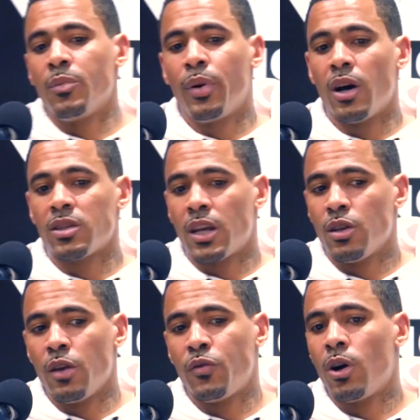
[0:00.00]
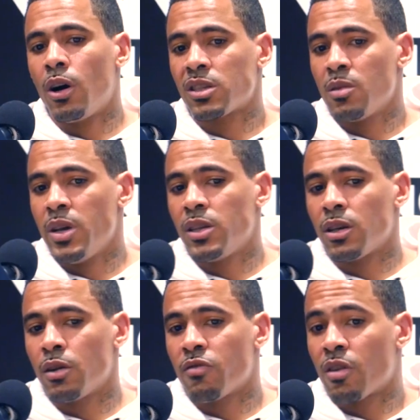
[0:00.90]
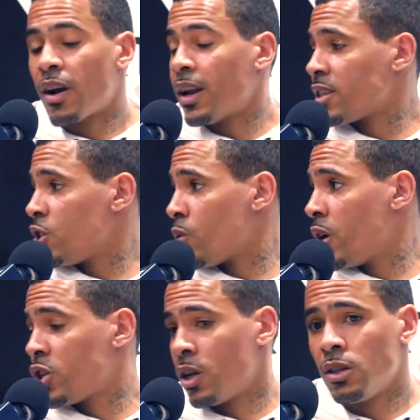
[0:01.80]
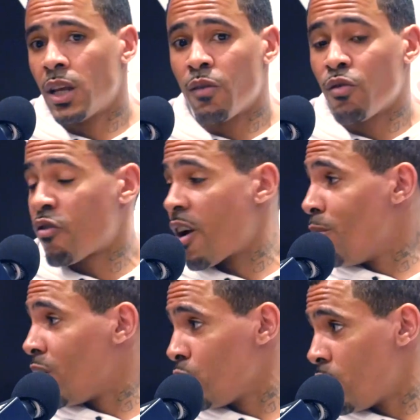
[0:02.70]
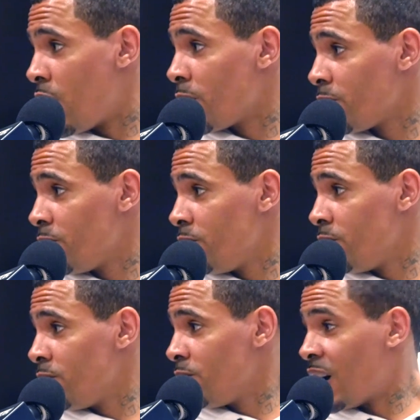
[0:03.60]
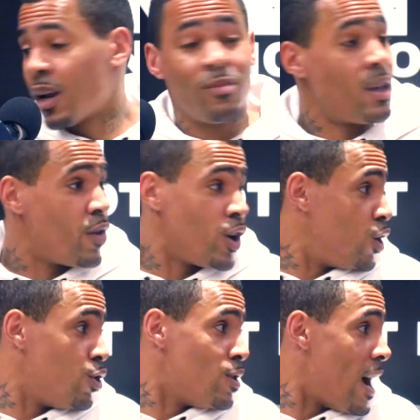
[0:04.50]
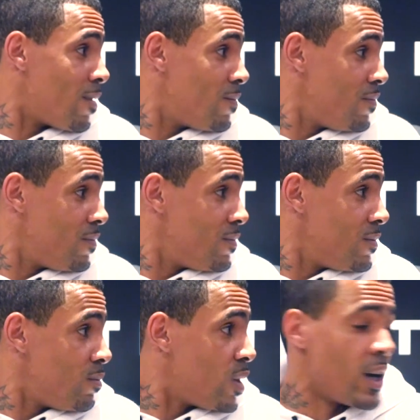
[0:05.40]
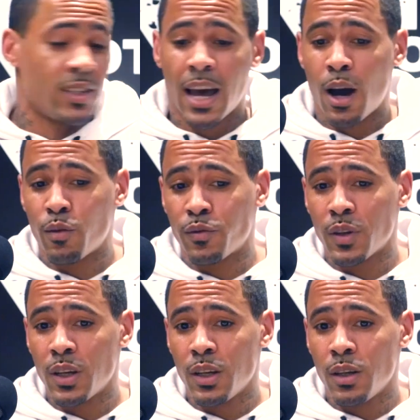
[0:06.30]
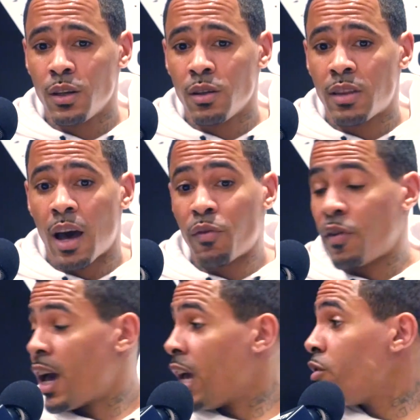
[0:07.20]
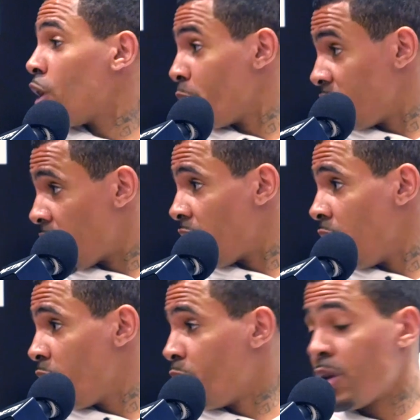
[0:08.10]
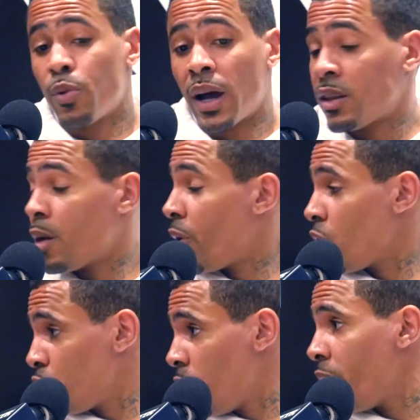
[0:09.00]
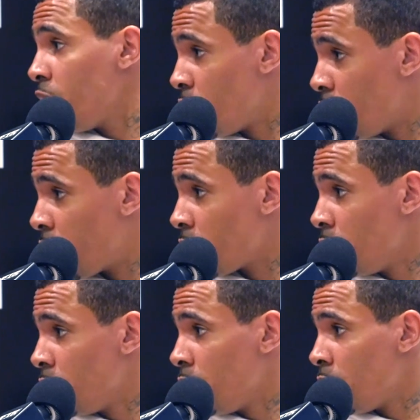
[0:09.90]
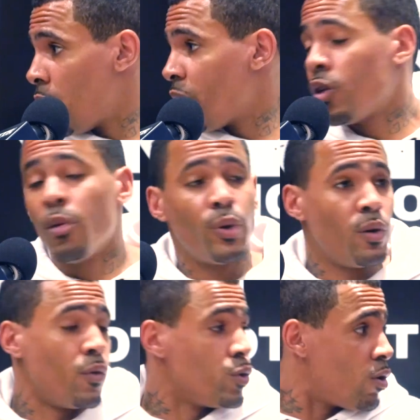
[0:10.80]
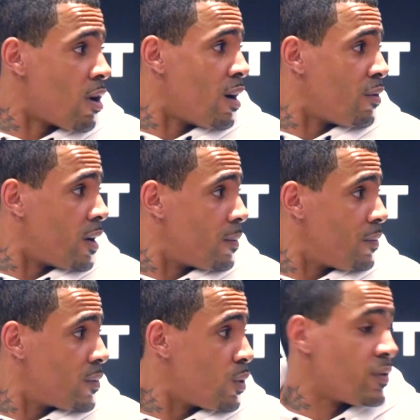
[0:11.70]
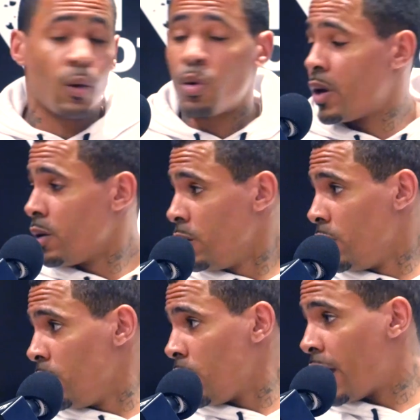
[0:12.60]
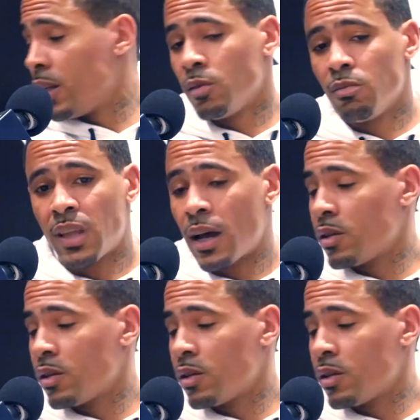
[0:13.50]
the past. And if you're asking me to regret that situation, then I'm regretting my daughter. And I'm never going to do that. Because out of that affair, even though it was negative and people had their personal opinion on it, I've got a beautiful daughter out of it with that woman. And